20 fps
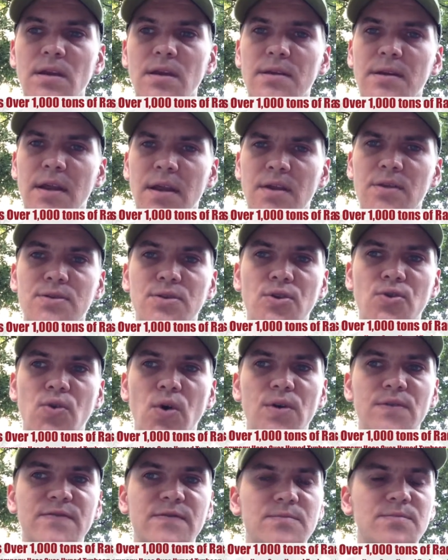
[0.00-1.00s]
Now here's
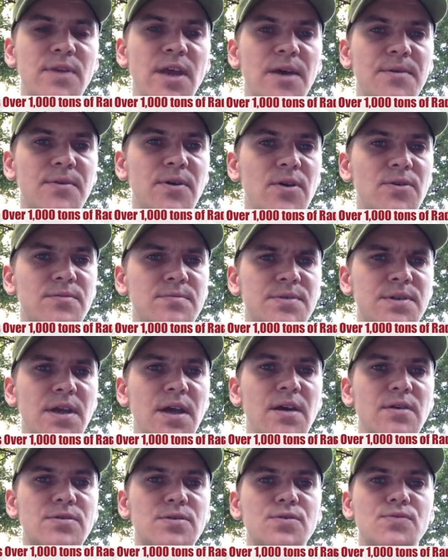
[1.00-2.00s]
quotes from TEPCO
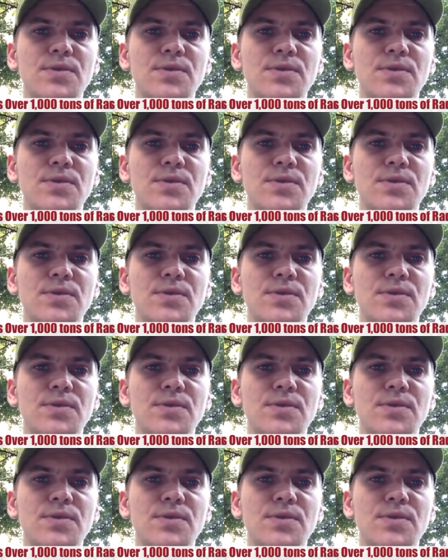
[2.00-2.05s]
themselves